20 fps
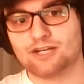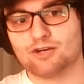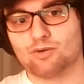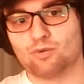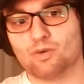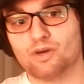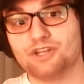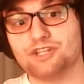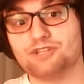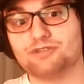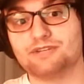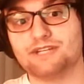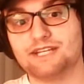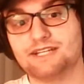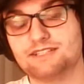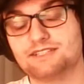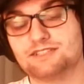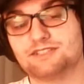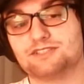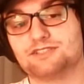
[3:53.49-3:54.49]
What you
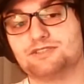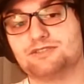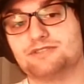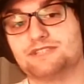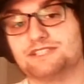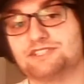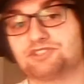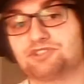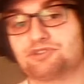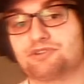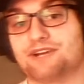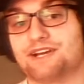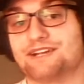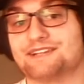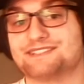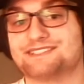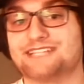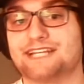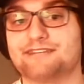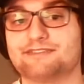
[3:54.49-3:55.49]
need to do is create a
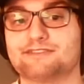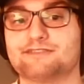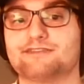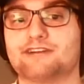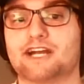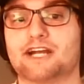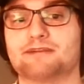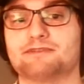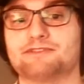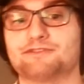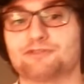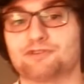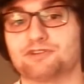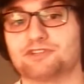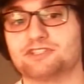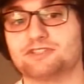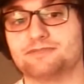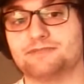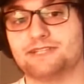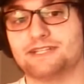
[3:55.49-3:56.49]
safe environment for
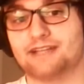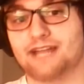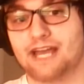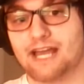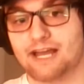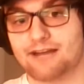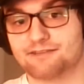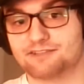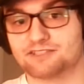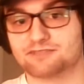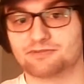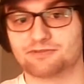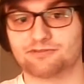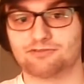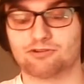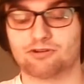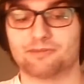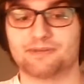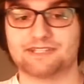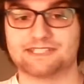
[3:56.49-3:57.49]
it to be an average
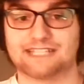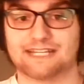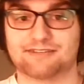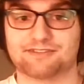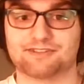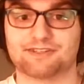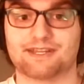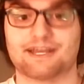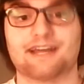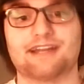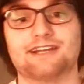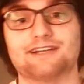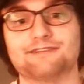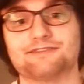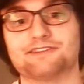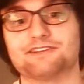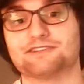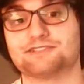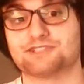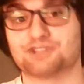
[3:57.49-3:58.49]
performance after that if
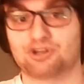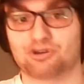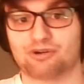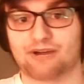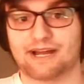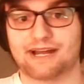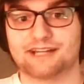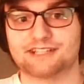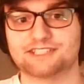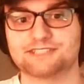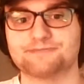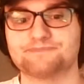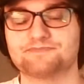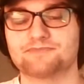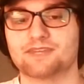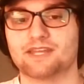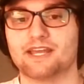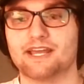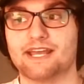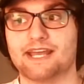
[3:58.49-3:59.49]
there's a crash.
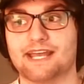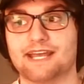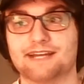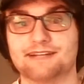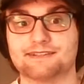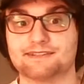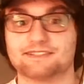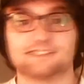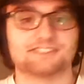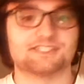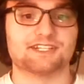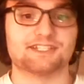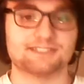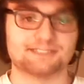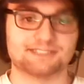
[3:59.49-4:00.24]
And the Suns